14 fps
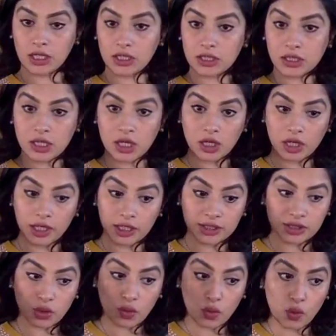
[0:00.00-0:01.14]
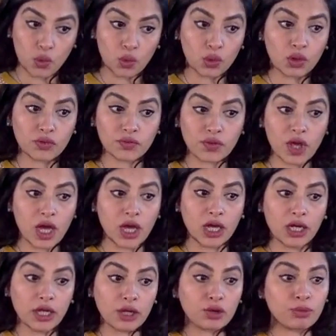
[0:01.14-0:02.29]
It is all of a
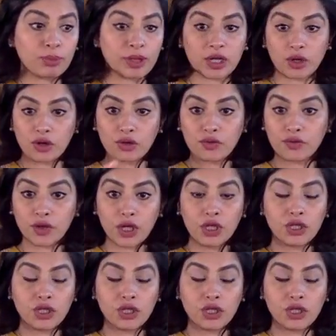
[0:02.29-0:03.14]
little bit of,